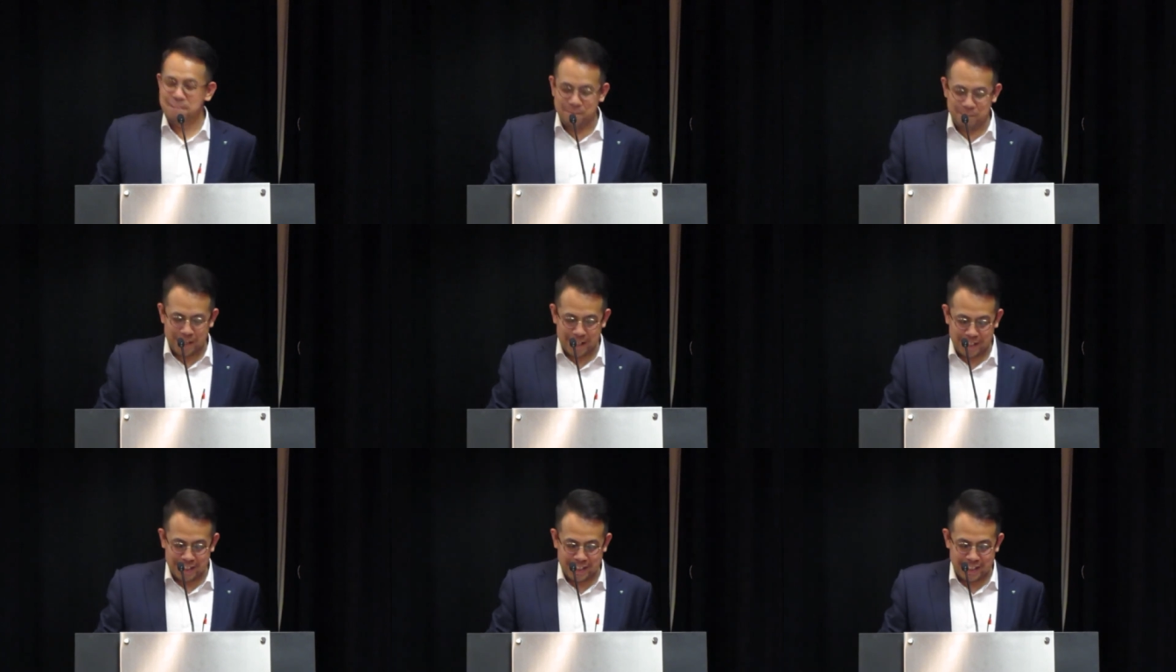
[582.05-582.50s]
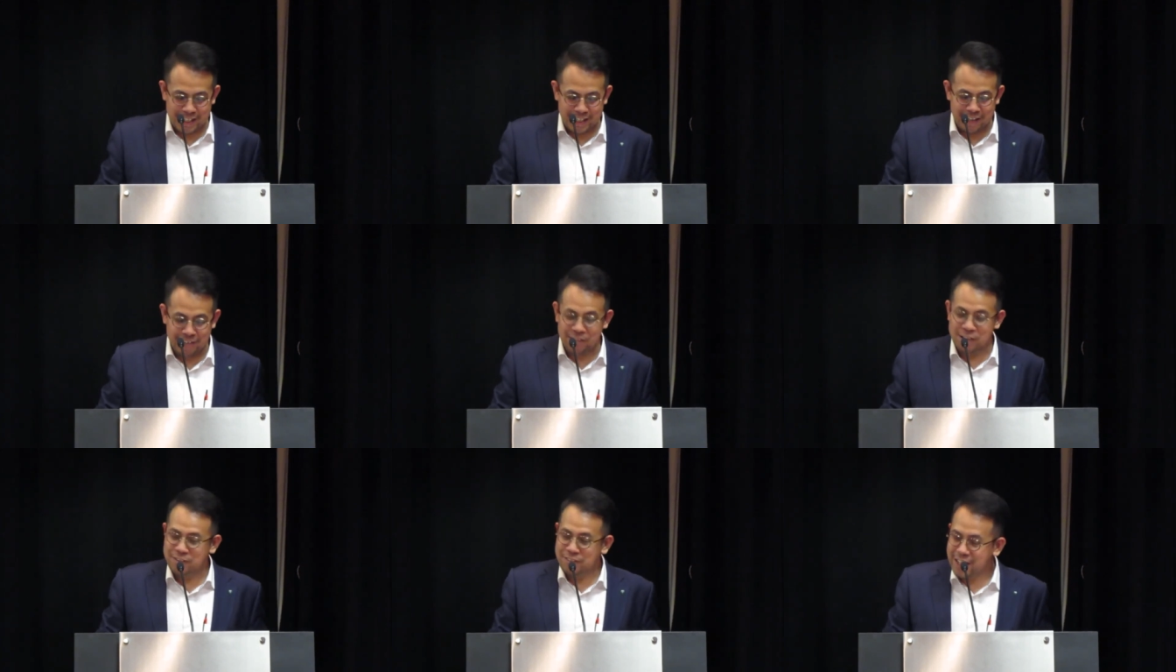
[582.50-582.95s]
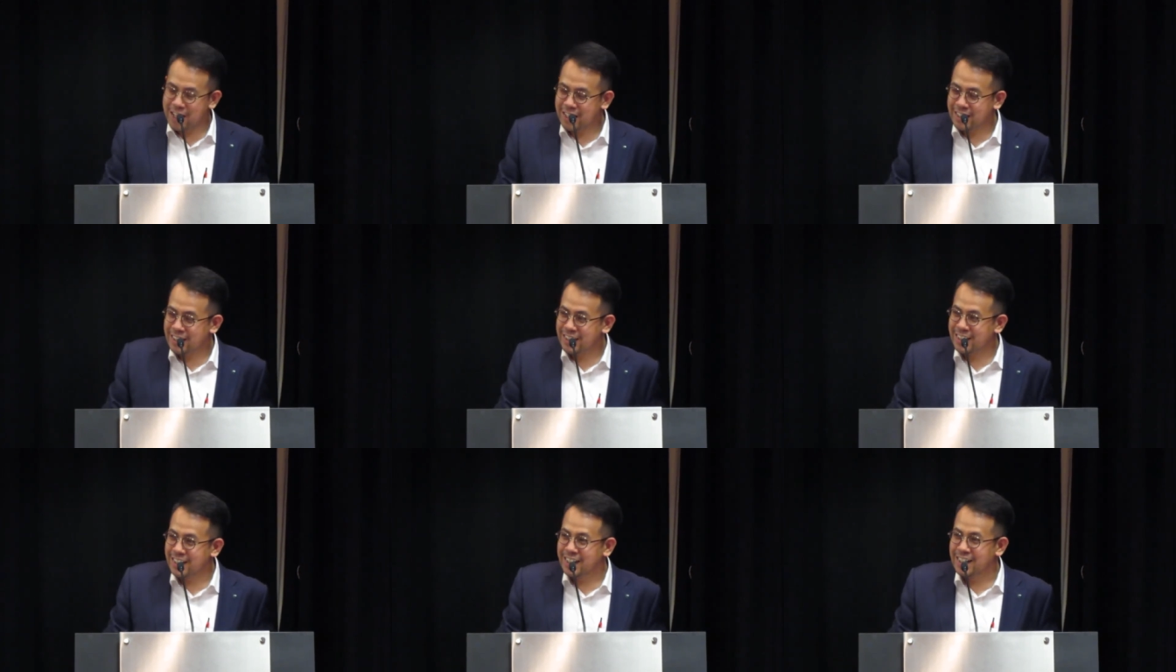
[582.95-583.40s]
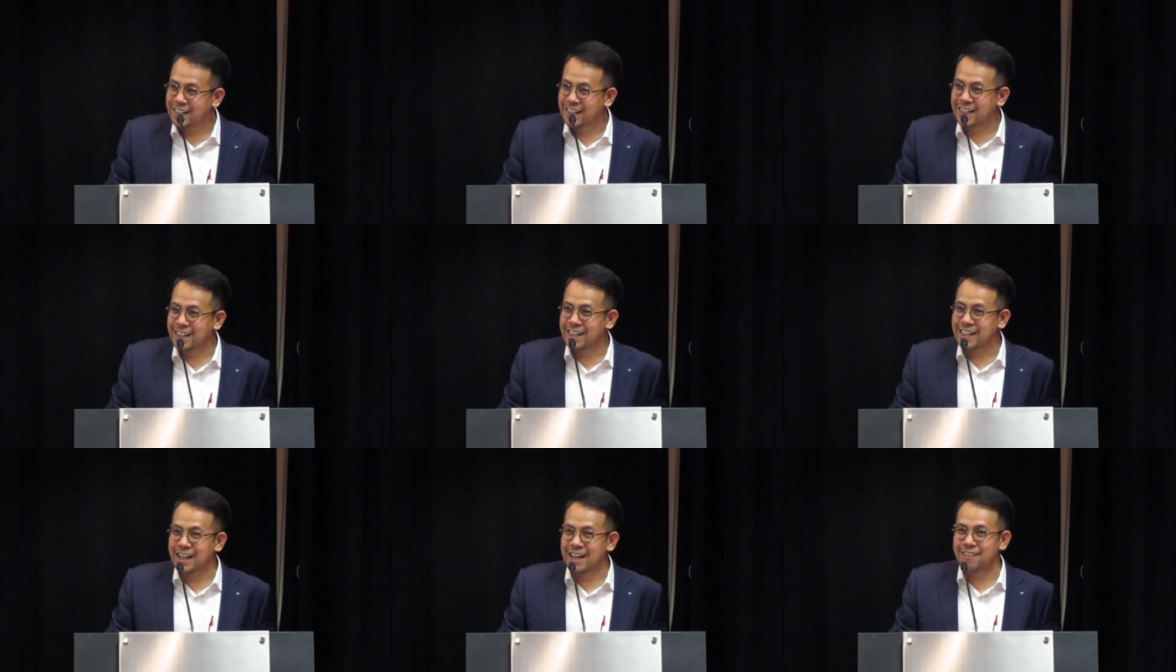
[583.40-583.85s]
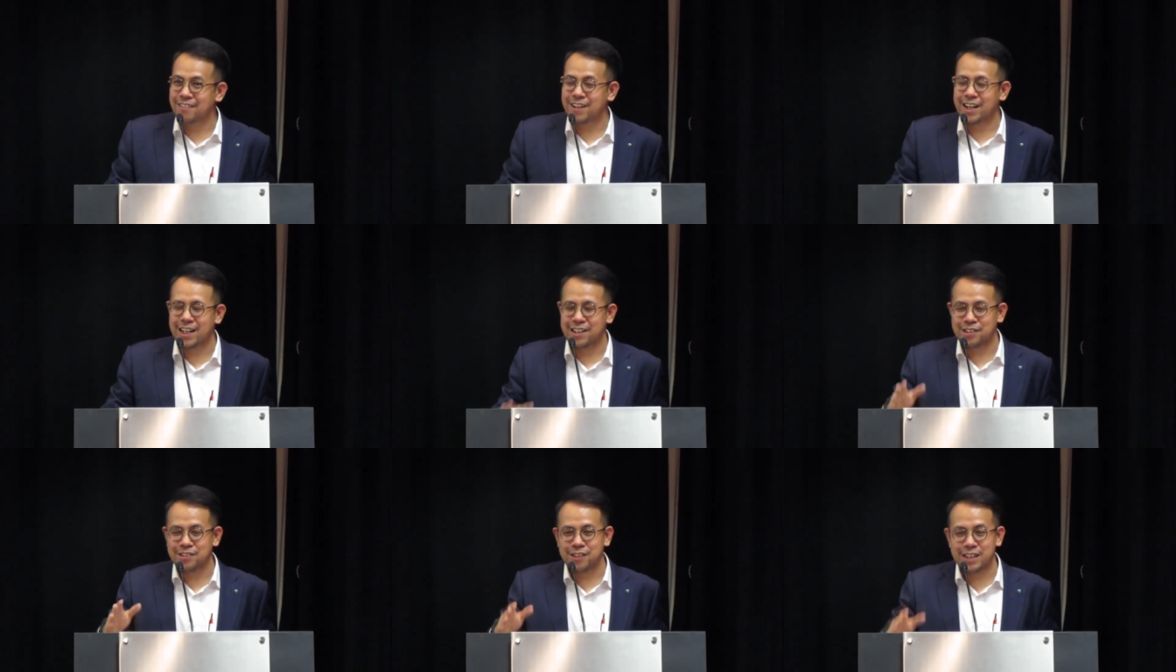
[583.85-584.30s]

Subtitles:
But with that, I would like to